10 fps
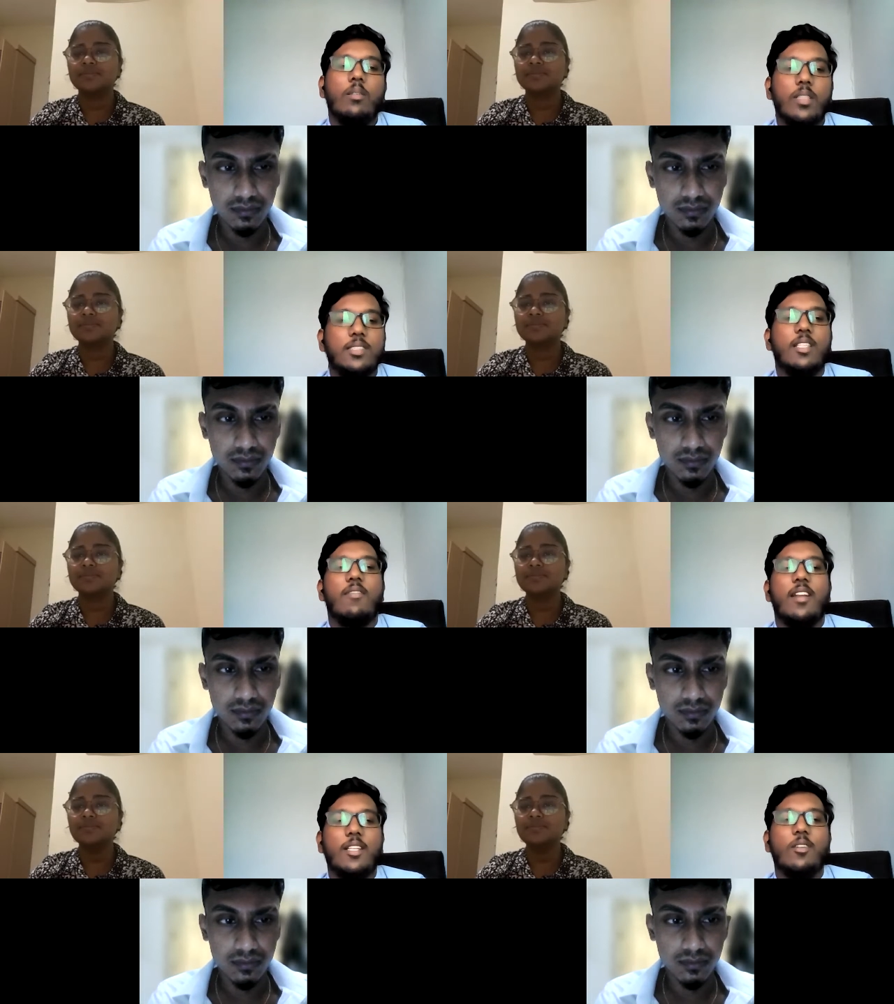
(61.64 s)
Speaker 1: Oh, that's
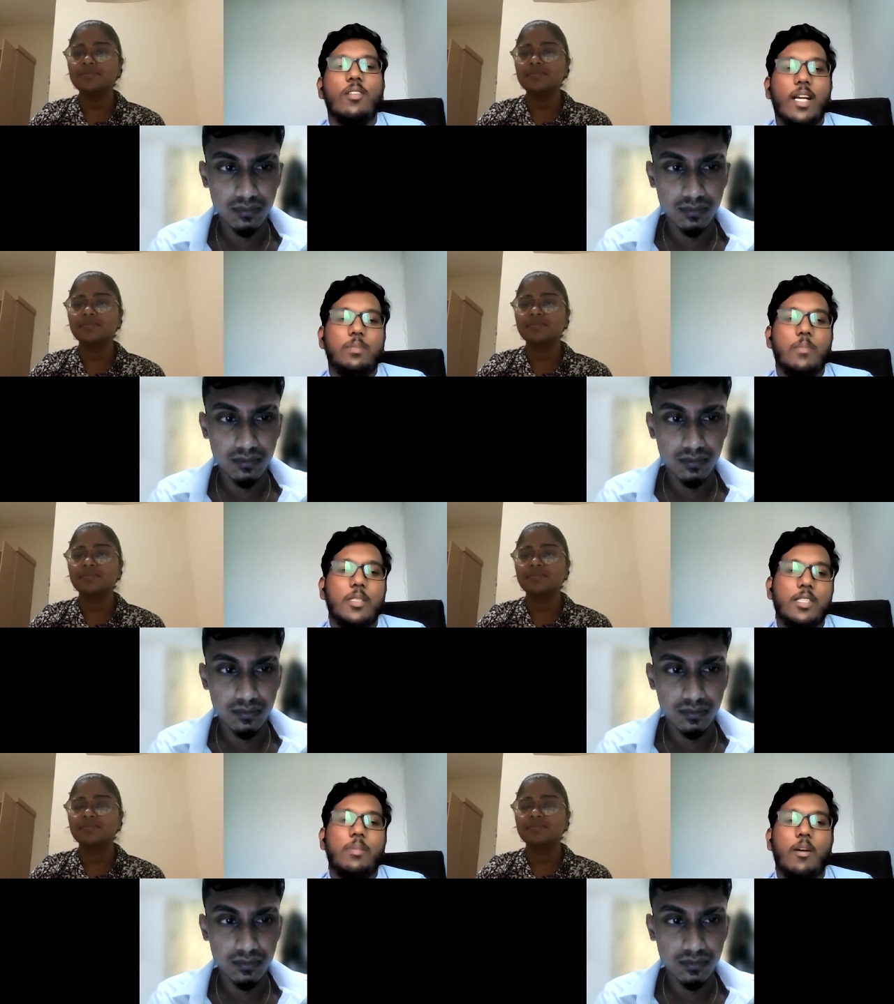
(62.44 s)
a very good
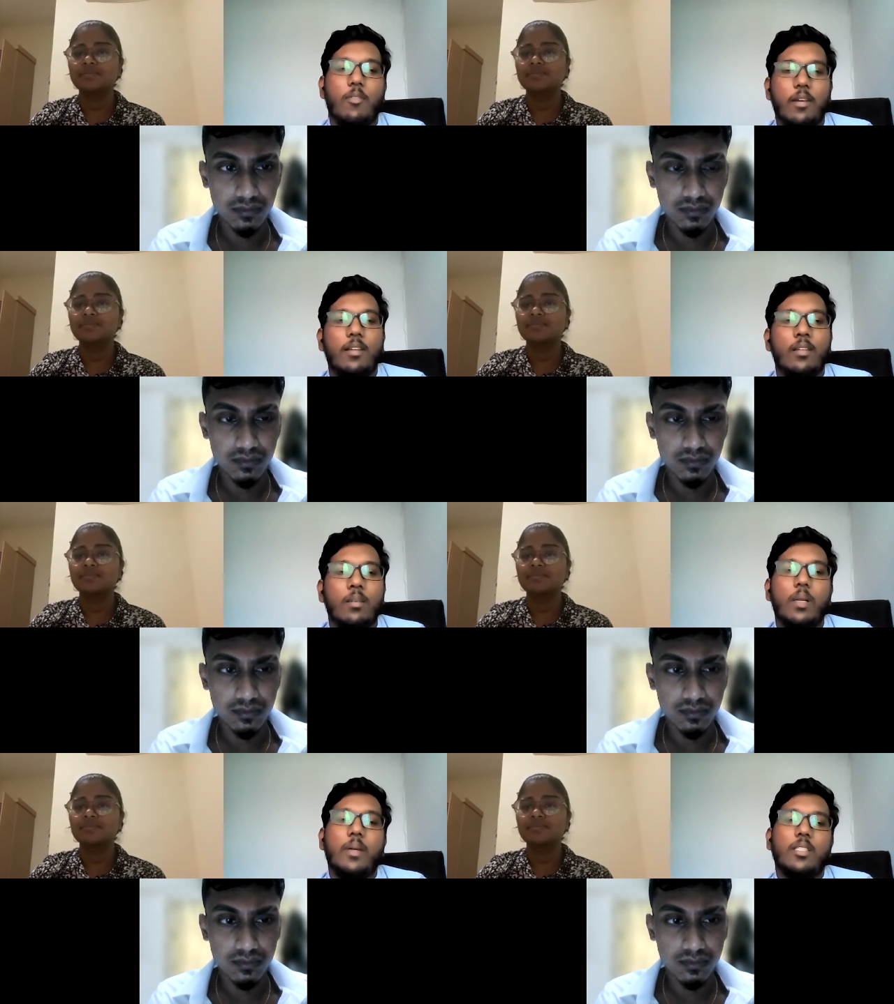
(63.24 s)
explanation,
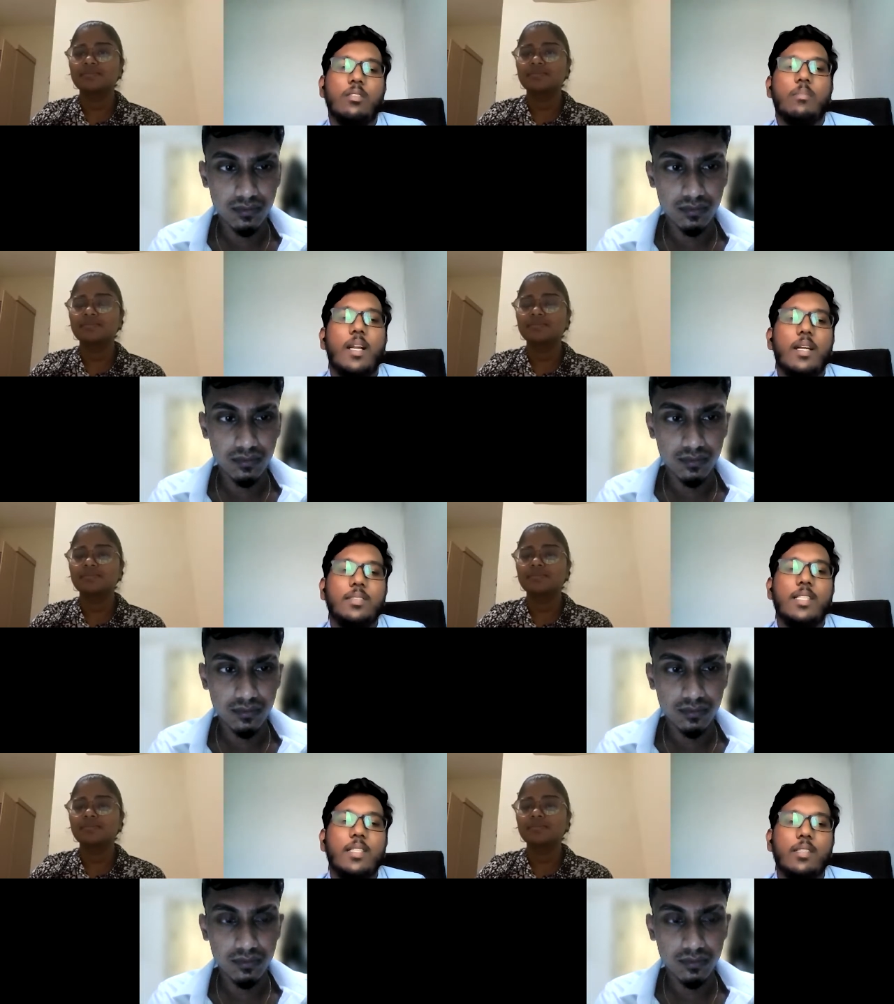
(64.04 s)
Praveena. But based on my
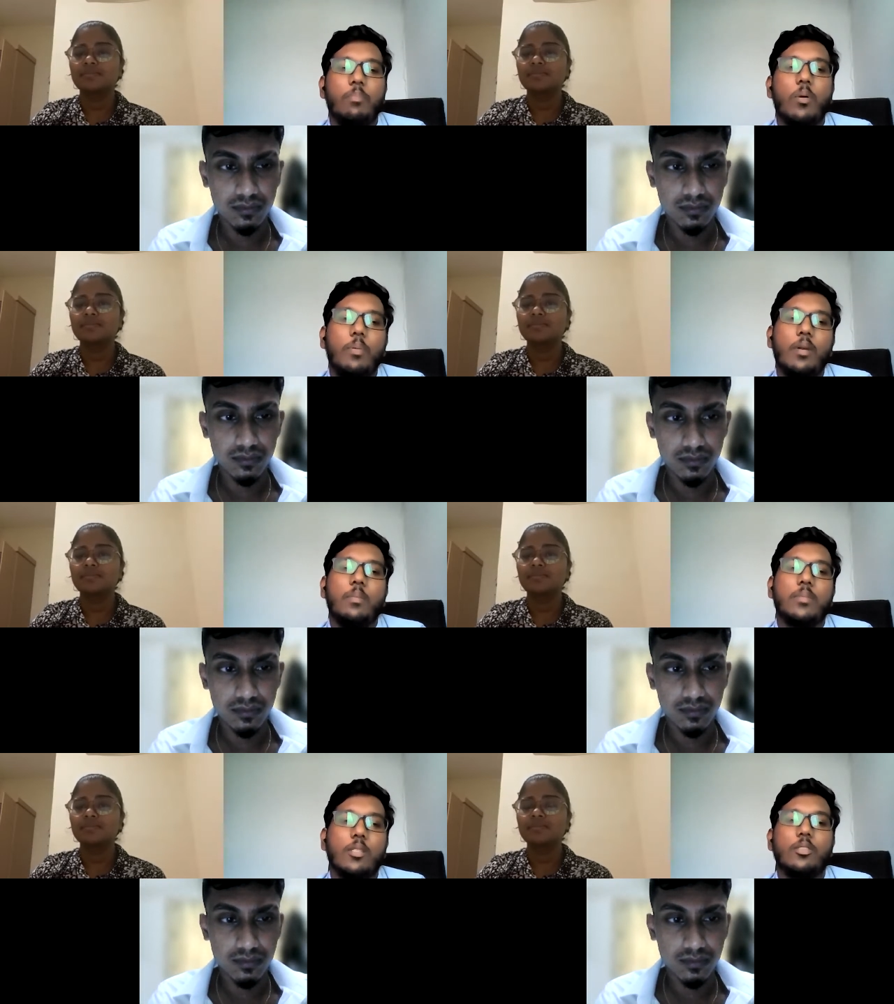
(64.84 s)
understanding, the
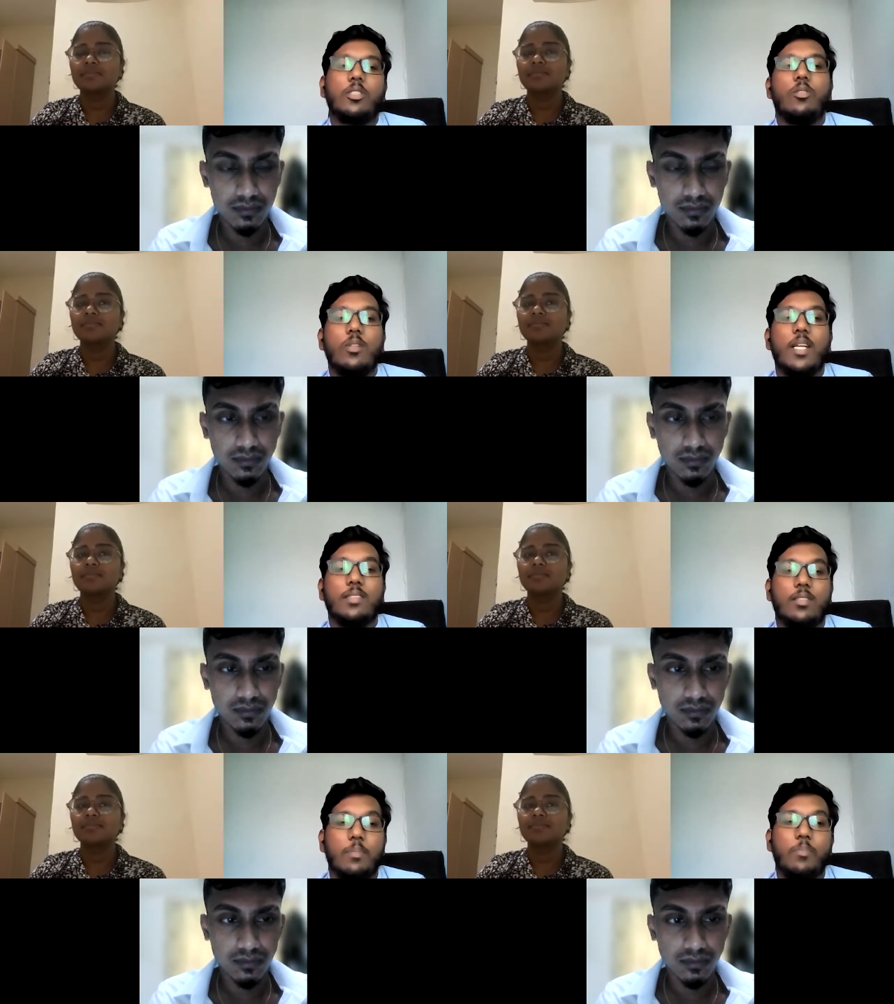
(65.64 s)
peripartum is also known
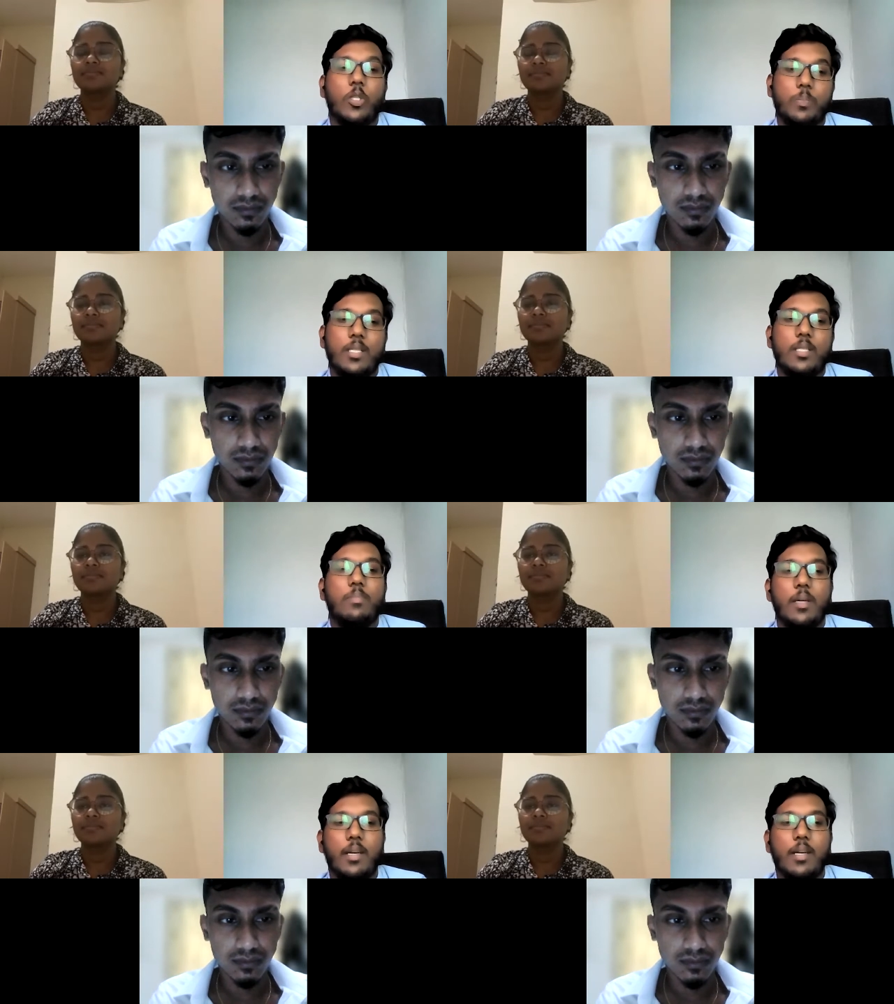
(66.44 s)
as the
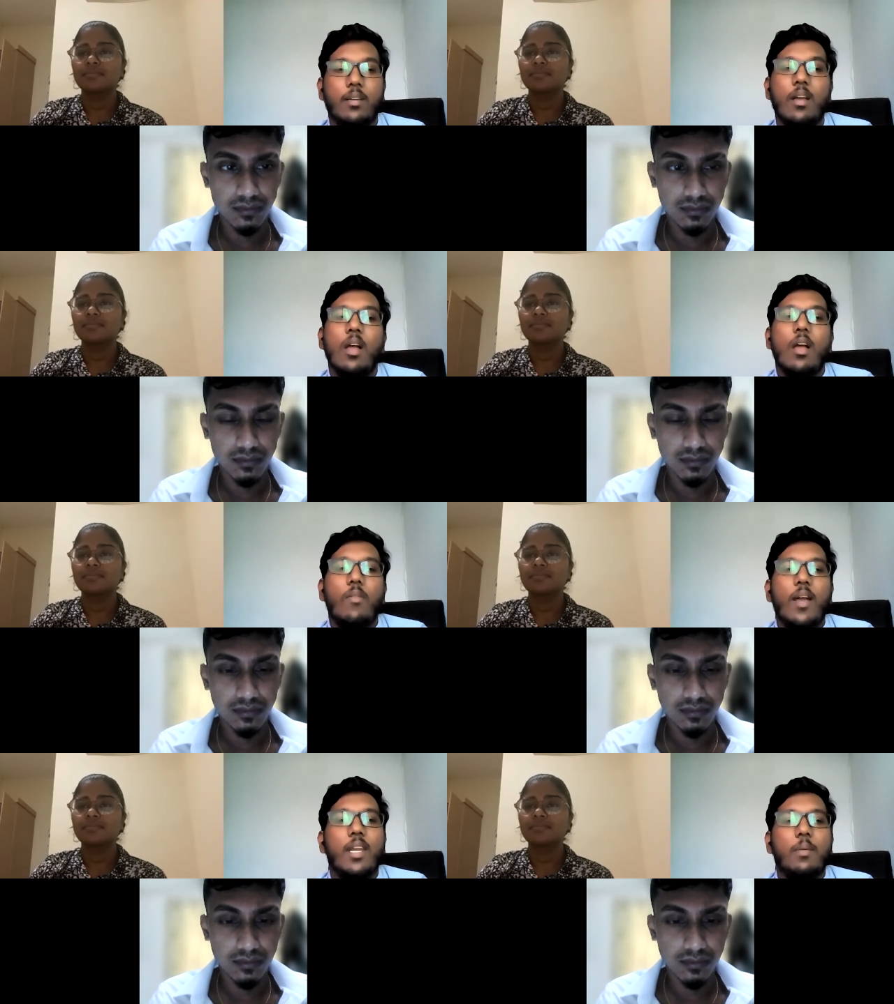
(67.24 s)
postpartum period,
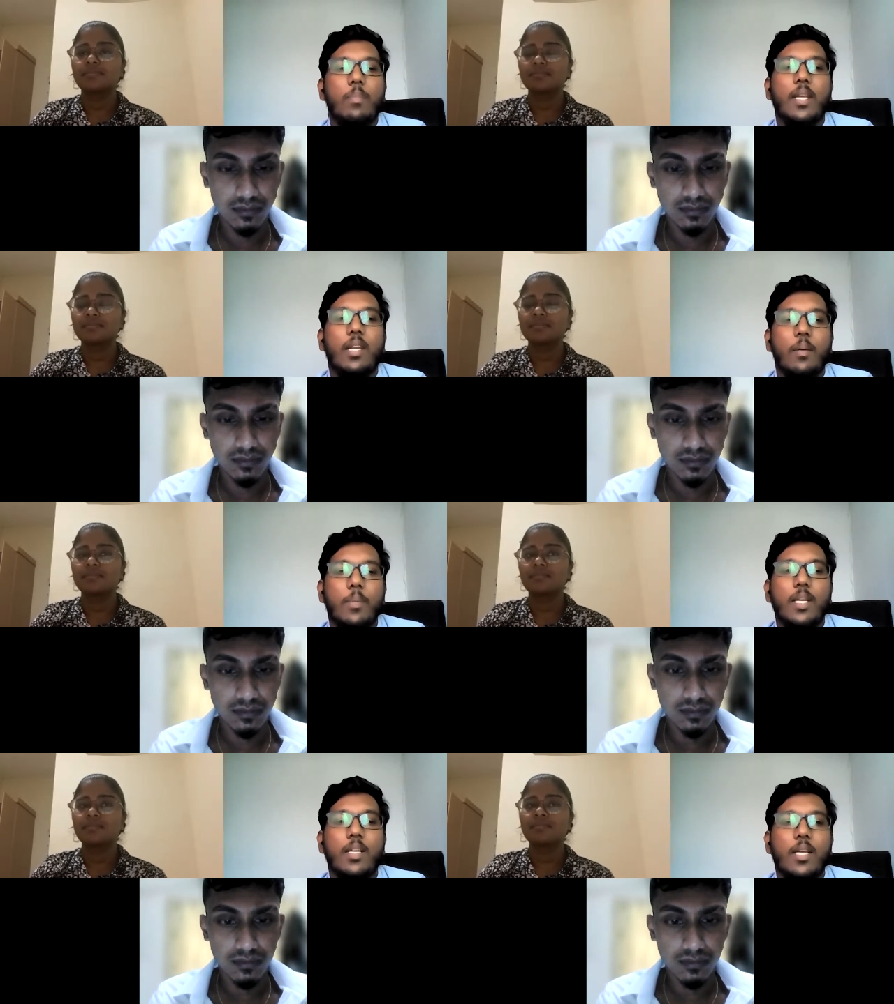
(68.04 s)
where it begins
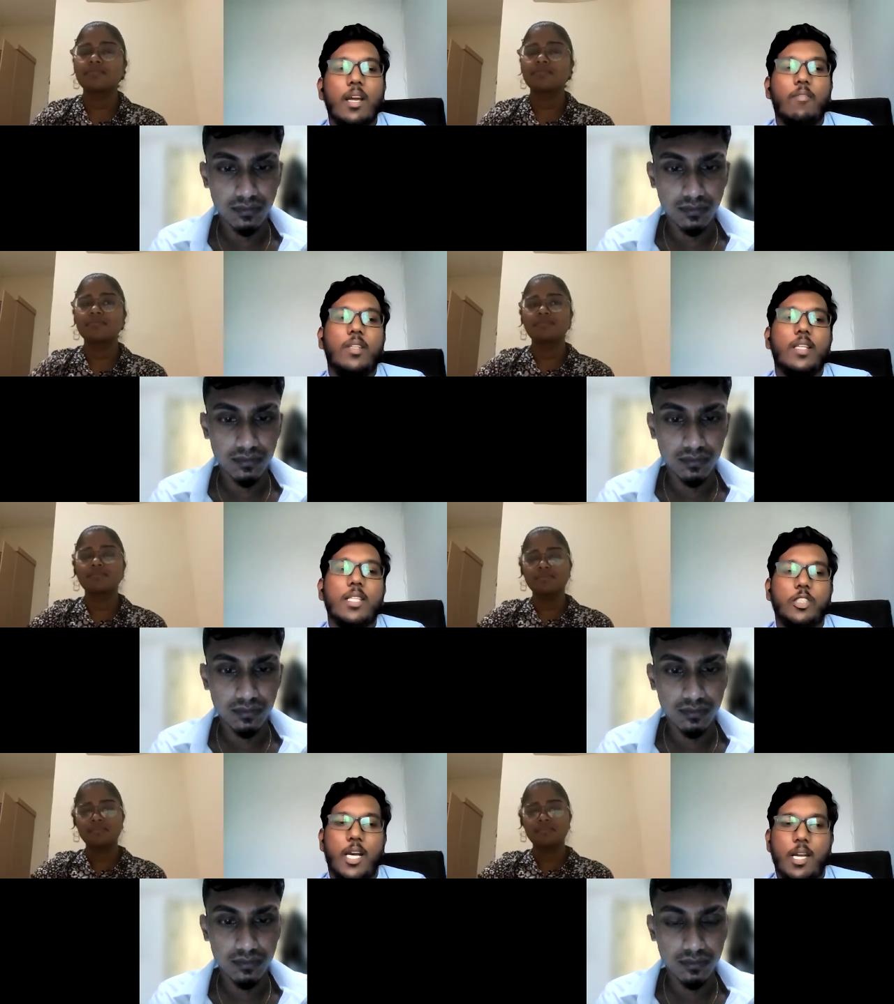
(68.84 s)
immediately after
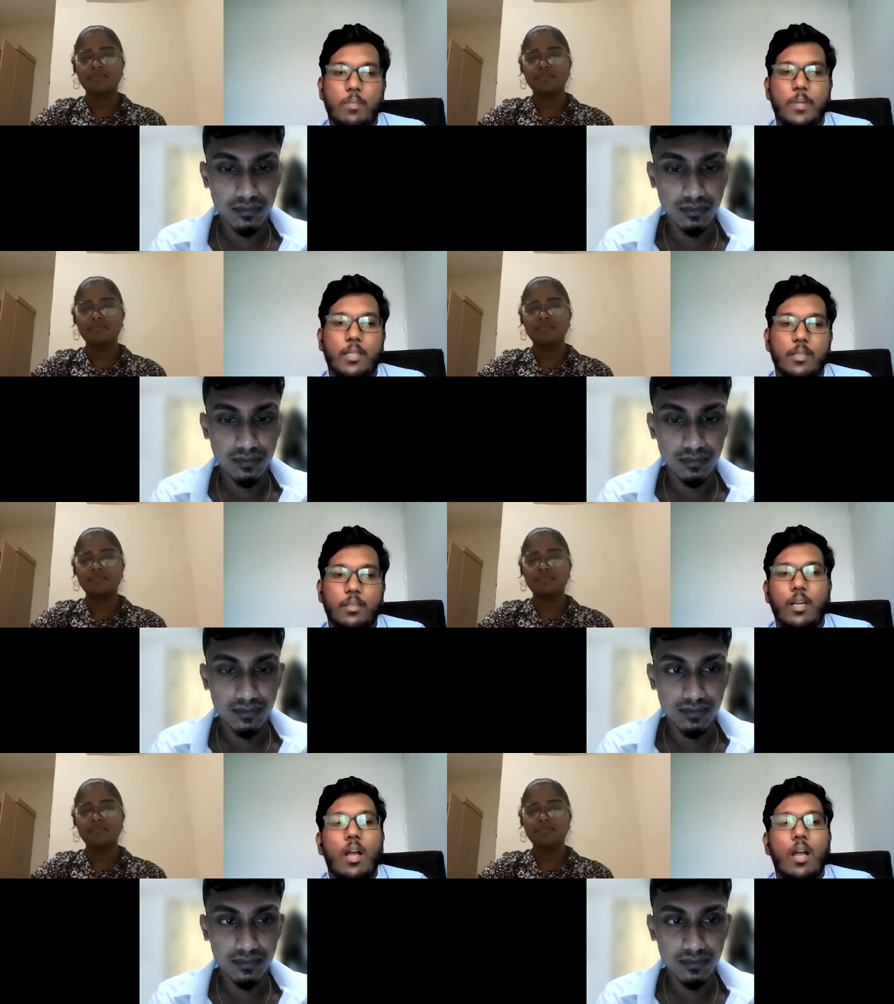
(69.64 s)
the childbirth.